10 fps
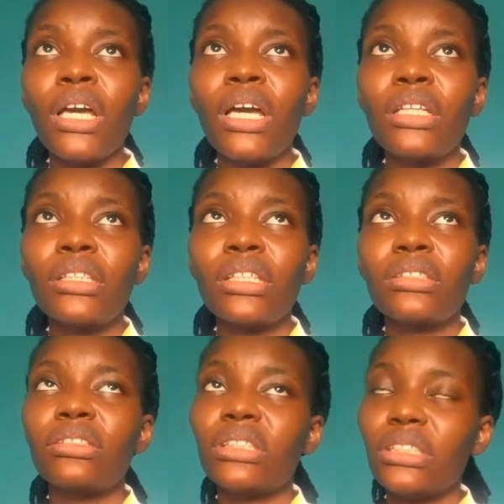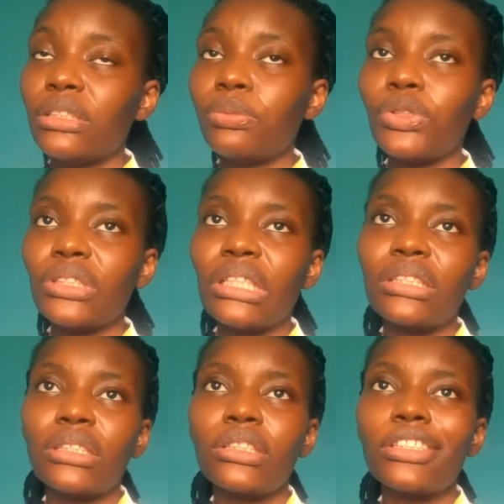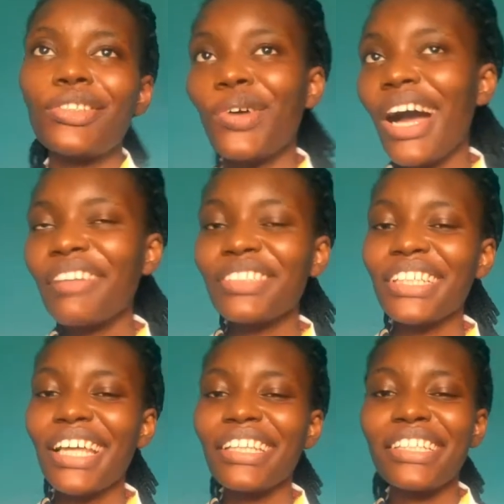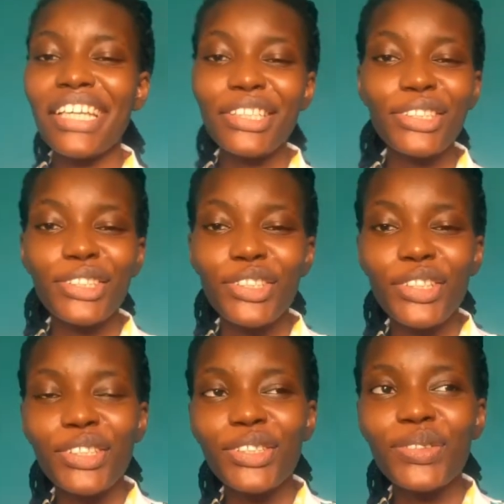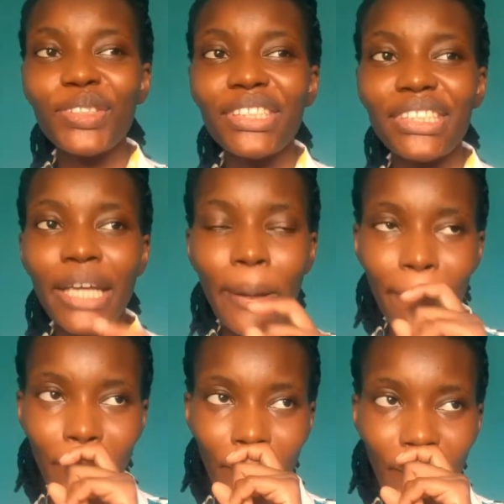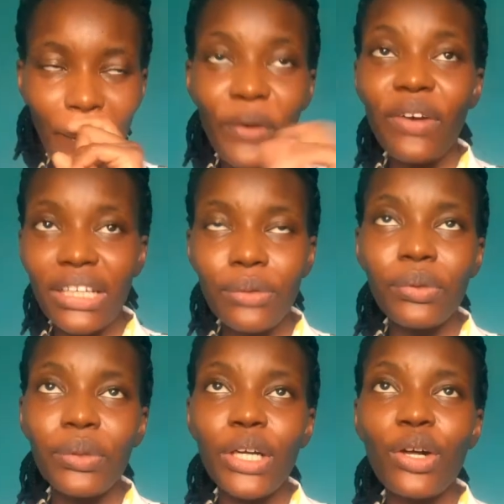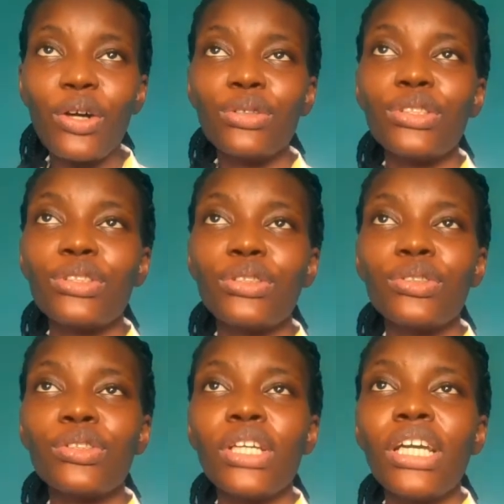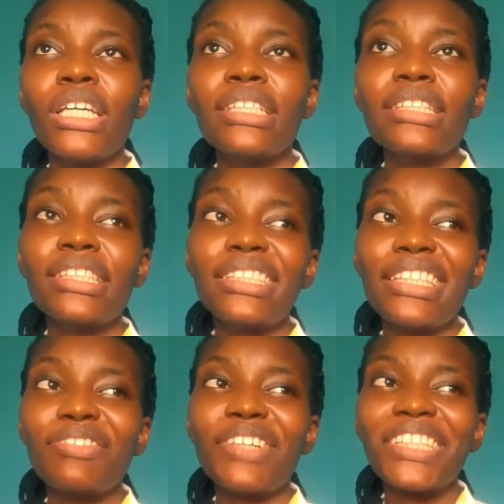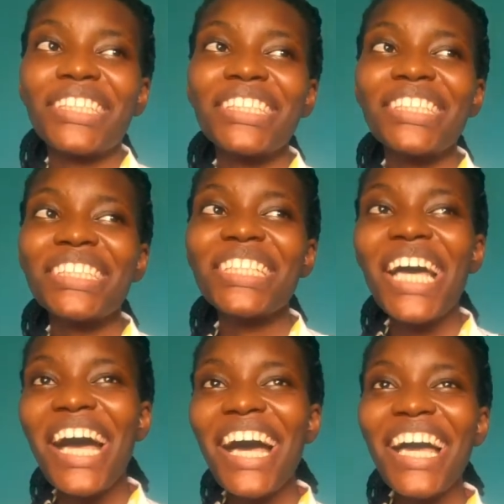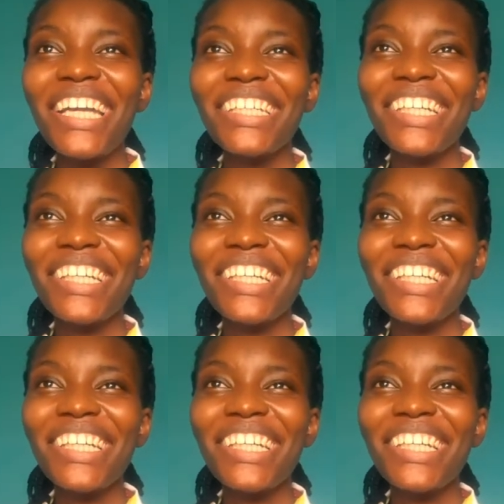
and then they did the processing so after that the next thing you're going to do is um, or rather we were called to sit at the vaccine side